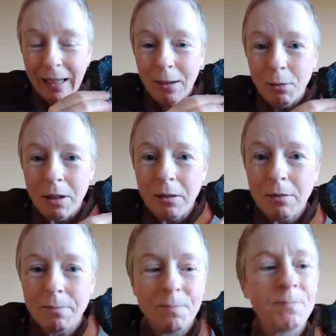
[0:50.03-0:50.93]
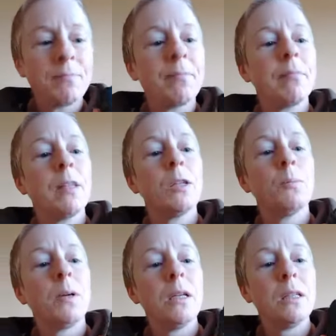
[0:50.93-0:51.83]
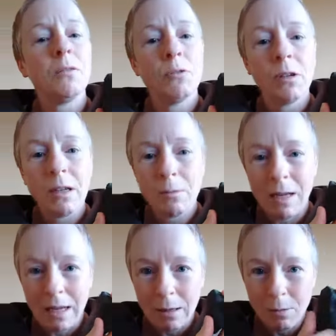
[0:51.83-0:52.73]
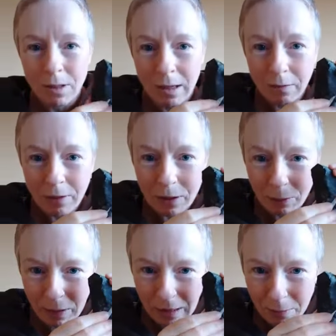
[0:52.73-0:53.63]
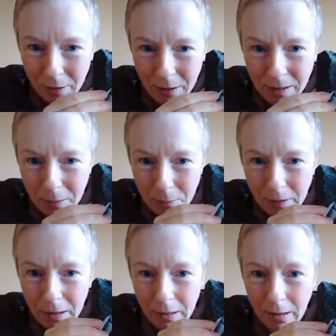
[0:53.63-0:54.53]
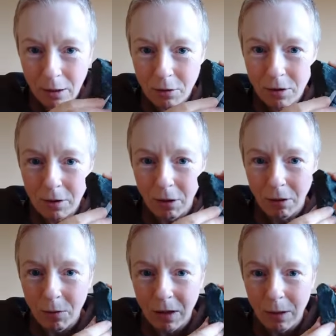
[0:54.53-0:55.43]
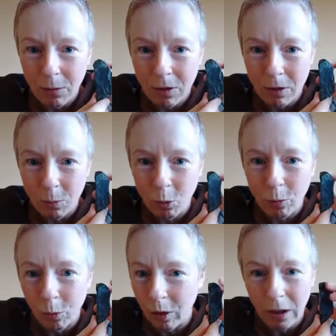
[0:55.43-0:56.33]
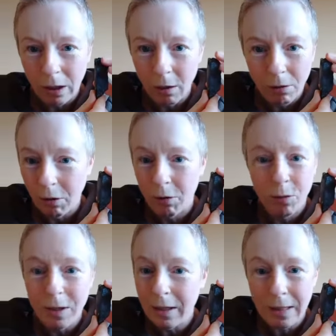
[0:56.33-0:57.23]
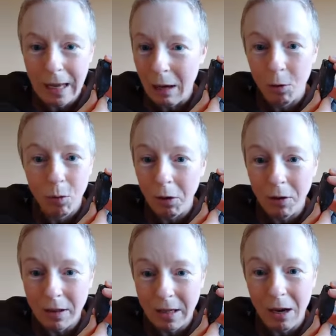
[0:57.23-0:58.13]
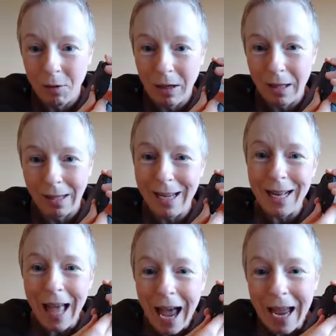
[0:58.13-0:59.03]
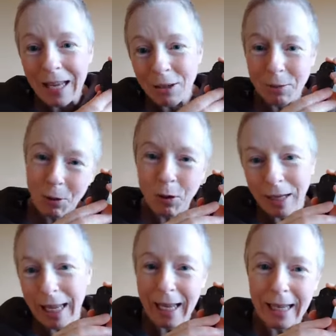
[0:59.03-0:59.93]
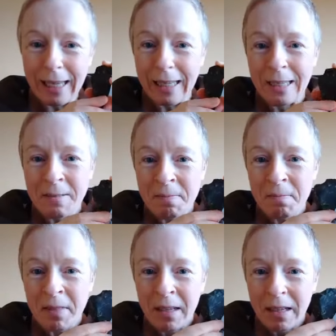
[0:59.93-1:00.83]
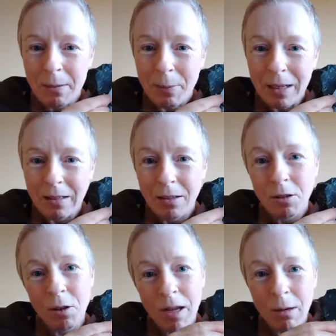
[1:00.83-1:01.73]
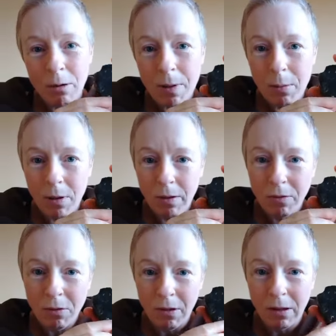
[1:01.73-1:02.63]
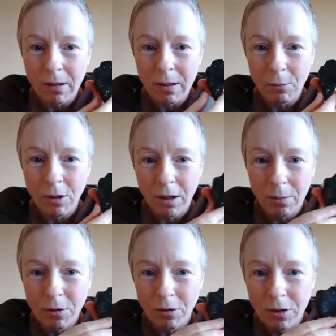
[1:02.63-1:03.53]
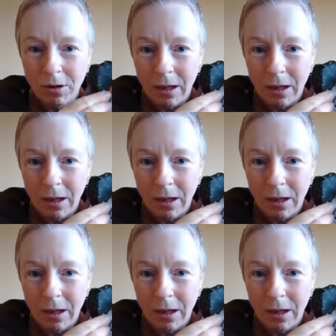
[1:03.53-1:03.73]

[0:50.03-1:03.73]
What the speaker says: Well, this piece of greywacke was given to me by somebody that I used to know when he was a small boy, and I don't know who he is now or where he is now or anything. Elaine, good morning! But you know how when people give you things, sometimes you just